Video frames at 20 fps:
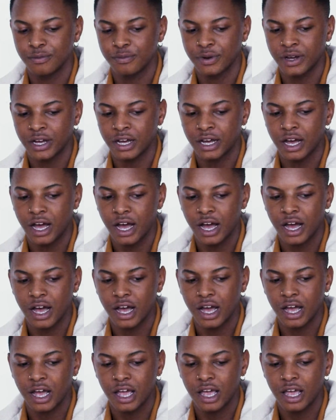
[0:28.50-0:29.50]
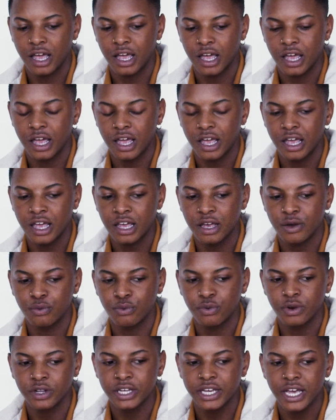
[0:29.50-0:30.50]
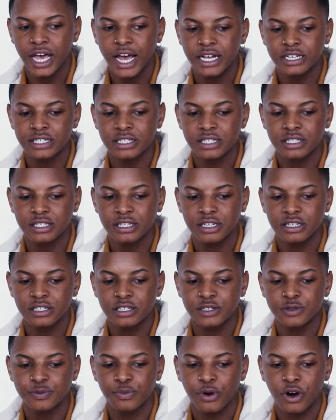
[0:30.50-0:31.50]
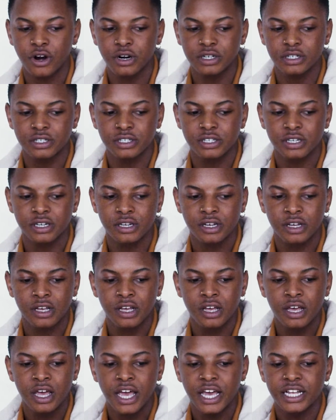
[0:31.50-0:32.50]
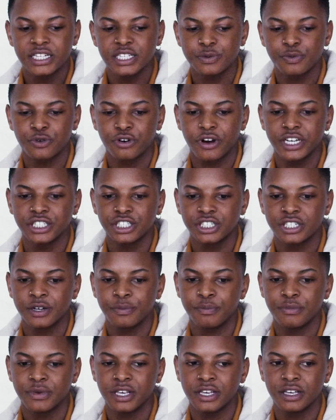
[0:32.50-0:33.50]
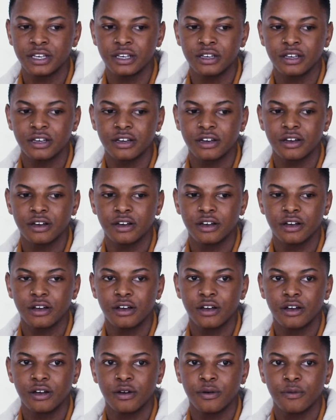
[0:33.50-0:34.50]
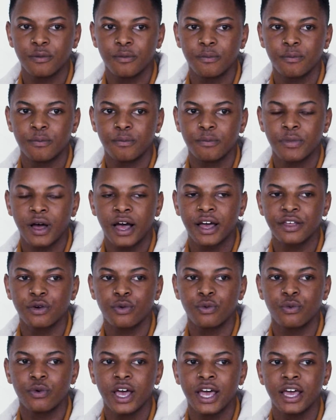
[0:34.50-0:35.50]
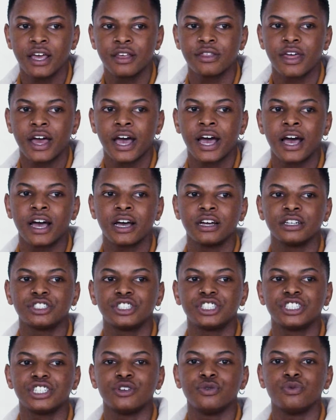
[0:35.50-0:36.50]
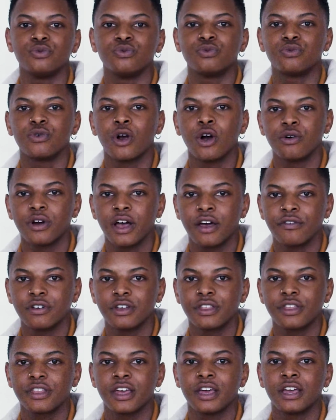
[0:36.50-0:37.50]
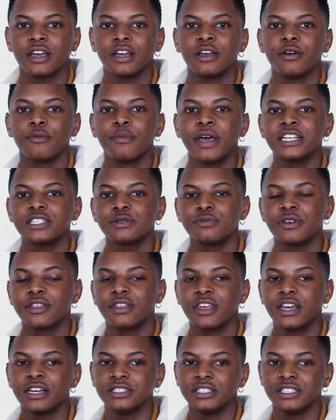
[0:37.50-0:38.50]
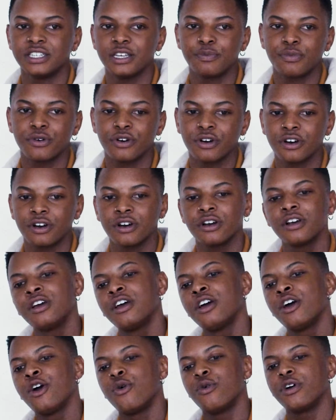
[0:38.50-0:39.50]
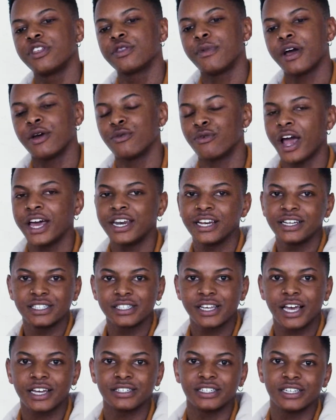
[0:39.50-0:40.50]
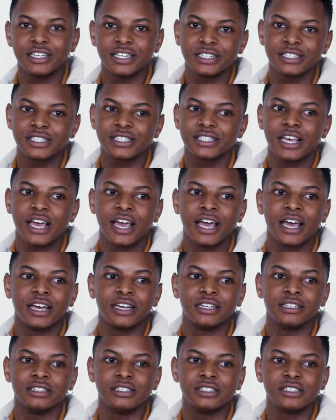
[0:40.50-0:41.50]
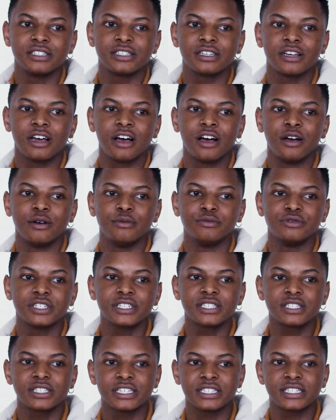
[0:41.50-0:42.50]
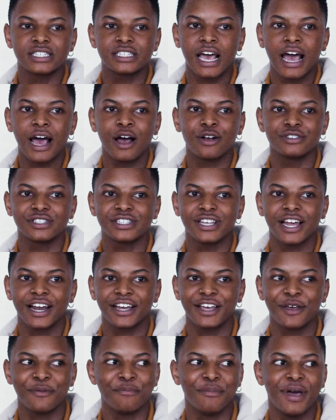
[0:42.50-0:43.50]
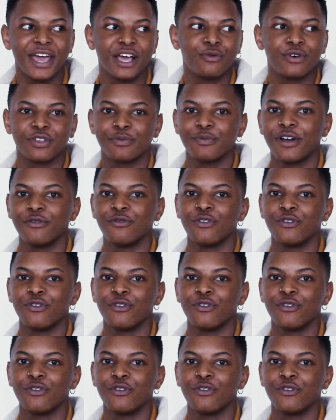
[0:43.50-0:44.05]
But it really has sparked inspiration in me by the way that she wrote everything. It makes me think deeper with my writing techniques and just the sounds that I can make with my